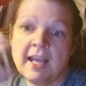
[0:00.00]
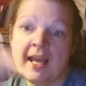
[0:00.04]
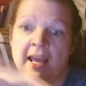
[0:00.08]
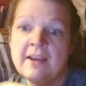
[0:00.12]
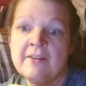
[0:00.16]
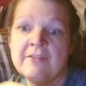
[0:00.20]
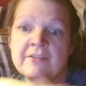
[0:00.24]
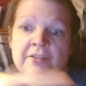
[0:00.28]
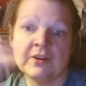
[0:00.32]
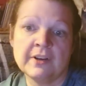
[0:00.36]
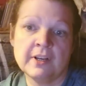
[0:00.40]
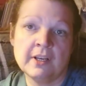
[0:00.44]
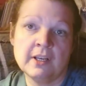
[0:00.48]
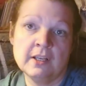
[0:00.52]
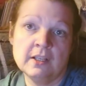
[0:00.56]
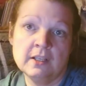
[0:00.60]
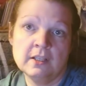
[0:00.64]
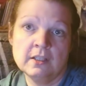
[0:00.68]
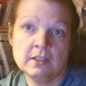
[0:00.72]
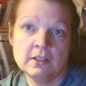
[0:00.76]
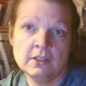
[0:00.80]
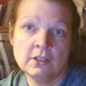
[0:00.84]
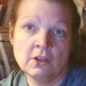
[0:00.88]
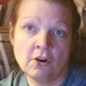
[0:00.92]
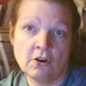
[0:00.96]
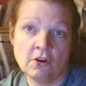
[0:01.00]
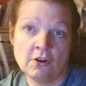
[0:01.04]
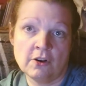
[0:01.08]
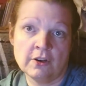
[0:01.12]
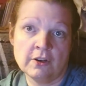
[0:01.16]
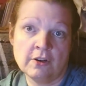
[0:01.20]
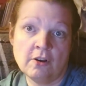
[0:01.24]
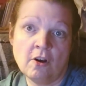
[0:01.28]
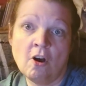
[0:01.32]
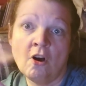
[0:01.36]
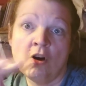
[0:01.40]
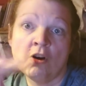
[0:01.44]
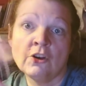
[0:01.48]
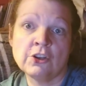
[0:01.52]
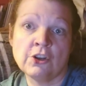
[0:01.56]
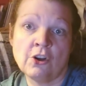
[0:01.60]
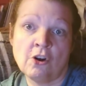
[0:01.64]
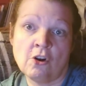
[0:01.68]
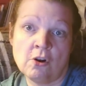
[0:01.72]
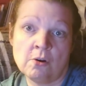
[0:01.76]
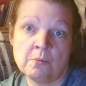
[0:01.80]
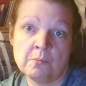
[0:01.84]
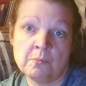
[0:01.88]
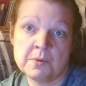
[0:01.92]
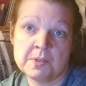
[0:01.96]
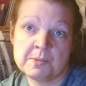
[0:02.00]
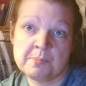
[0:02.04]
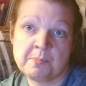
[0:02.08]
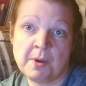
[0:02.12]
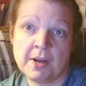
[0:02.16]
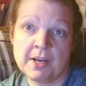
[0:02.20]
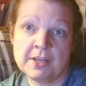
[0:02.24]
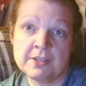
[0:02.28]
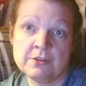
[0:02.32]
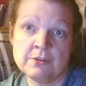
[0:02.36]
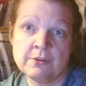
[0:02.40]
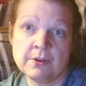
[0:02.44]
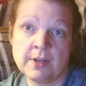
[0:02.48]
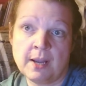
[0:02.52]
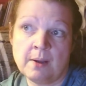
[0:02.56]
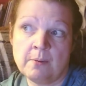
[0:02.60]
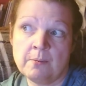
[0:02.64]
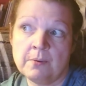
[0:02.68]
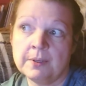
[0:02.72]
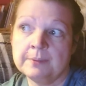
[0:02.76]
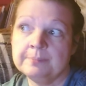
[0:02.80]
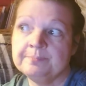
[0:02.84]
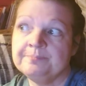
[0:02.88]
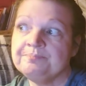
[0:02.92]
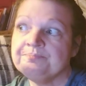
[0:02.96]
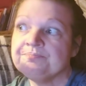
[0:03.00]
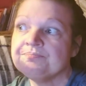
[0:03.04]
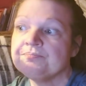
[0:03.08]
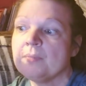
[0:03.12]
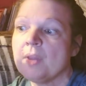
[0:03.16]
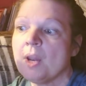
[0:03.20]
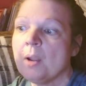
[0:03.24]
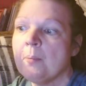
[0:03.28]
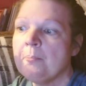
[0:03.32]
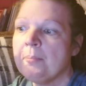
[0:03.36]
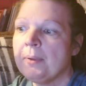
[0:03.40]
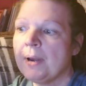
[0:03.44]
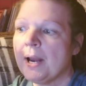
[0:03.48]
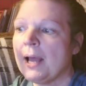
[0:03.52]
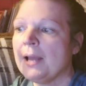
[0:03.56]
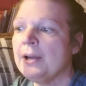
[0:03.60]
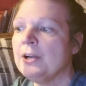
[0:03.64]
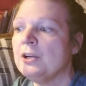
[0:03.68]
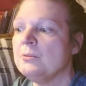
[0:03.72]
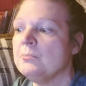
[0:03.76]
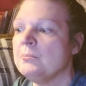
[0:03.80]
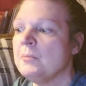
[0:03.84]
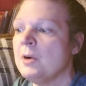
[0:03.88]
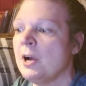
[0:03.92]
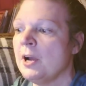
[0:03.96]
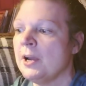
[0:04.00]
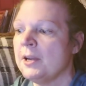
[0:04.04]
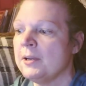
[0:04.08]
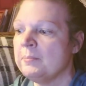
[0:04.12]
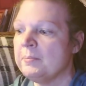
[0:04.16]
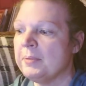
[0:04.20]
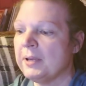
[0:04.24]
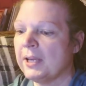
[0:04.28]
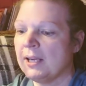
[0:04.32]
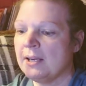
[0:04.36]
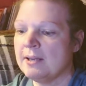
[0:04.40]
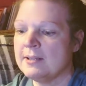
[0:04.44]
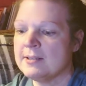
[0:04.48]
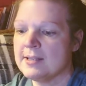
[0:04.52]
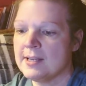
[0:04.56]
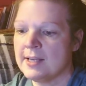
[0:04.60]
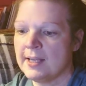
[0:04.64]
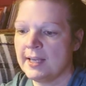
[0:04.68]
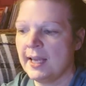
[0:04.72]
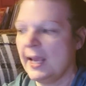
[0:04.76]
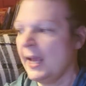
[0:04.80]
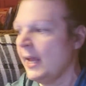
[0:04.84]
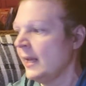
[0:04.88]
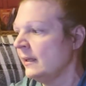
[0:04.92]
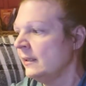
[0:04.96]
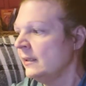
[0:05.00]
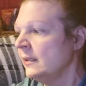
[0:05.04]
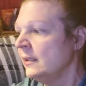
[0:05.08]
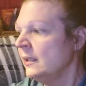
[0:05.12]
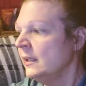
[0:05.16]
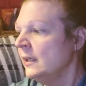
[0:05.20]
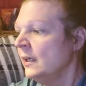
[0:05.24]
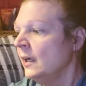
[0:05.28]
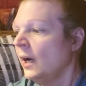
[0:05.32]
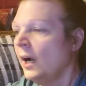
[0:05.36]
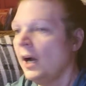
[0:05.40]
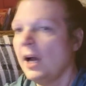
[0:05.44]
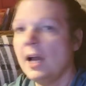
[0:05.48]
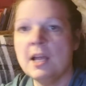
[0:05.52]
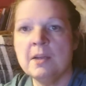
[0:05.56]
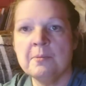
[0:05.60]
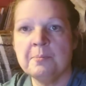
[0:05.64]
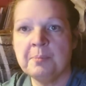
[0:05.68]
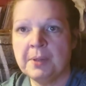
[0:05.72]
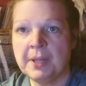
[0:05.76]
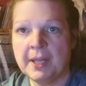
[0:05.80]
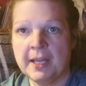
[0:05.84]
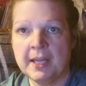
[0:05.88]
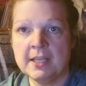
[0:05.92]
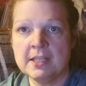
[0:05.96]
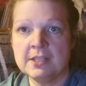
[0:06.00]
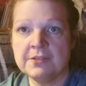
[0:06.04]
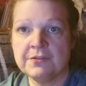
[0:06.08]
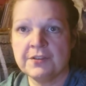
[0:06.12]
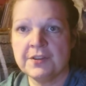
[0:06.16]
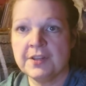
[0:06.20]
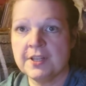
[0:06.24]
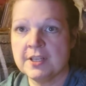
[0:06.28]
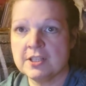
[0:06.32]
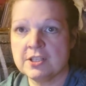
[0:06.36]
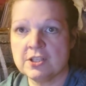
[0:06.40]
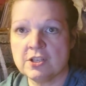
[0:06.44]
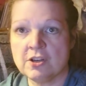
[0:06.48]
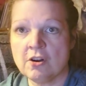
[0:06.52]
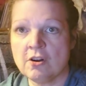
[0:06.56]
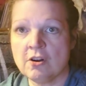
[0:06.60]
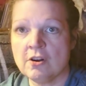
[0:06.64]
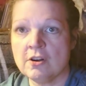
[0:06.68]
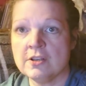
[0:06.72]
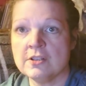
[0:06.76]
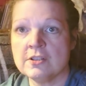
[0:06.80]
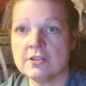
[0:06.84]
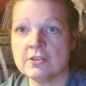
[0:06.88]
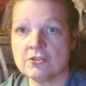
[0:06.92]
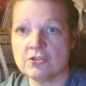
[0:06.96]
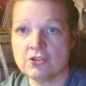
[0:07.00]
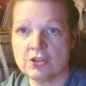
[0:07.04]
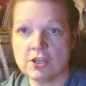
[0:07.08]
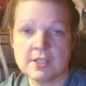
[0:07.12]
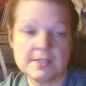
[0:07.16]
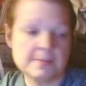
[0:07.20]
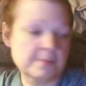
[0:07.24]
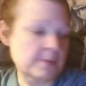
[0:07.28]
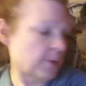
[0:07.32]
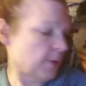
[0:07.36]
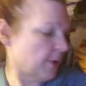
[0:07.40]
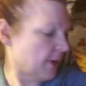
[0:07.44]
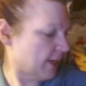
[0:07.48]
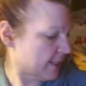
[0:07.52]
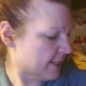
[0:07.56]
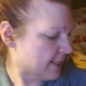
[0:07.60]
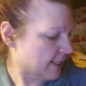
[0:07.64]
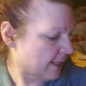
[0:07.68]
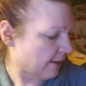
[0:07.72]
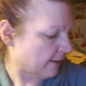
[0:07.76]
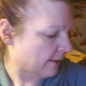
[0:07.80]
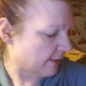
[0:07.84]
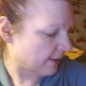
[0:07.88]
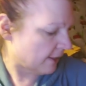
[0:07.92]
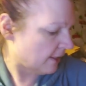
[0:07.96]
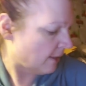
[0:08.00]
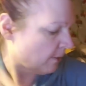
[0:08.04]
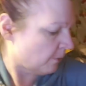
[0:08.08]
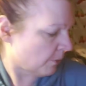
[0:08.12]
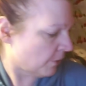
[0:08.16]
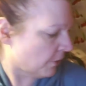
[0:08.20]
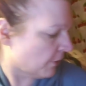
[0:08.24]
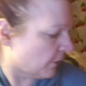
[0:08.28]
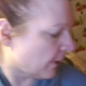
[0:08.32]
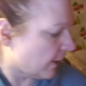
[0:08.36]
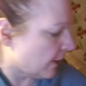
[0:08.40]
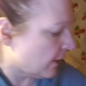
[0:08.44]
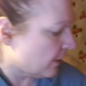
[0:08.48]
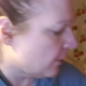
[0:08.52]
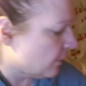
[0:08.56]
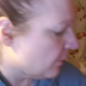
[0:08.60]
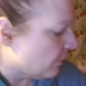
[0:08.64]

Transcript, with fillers: every yarn, all yarn was buy two get one. But I don't mind because again, I have plans for this yarn, so trust me when I tell you it will get